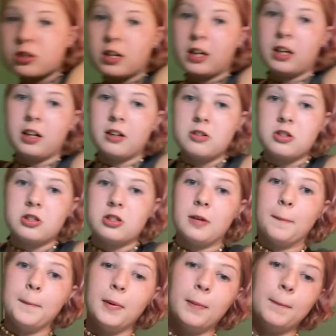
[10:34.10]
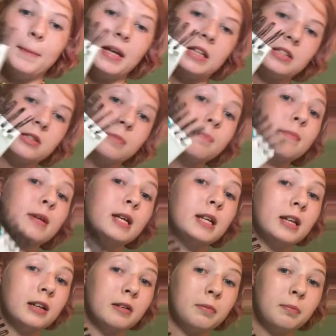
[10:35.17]
getting a simple mixed
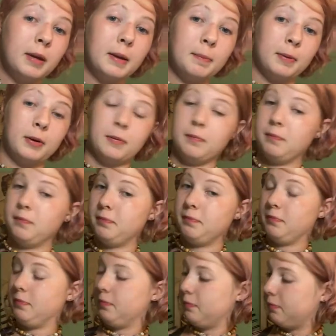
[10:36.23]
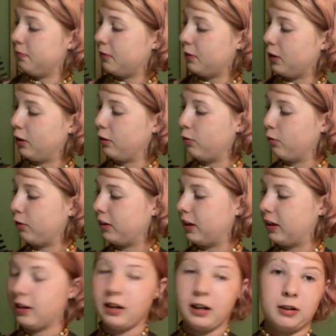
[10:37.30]
media paper. Ignore
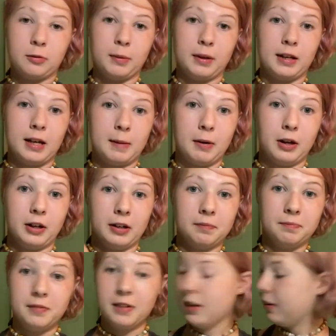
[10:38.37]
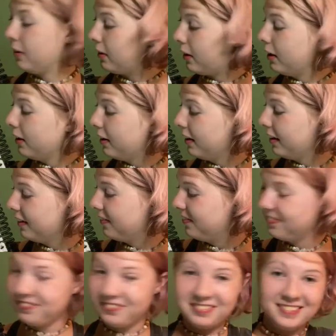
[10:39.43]
that it has my name on it.
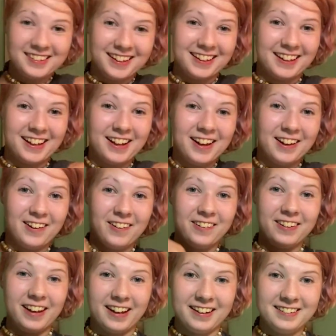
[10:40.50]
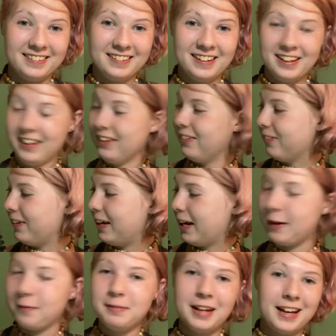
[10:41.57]
Hold on.
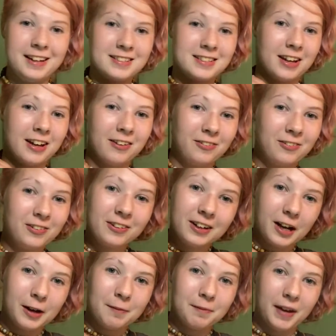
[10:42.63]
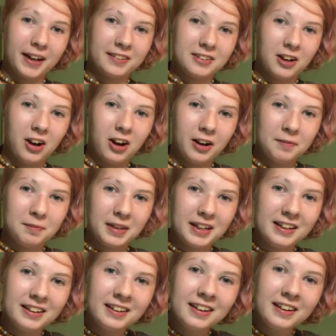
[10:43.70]
Rehab days have come back to haunt me.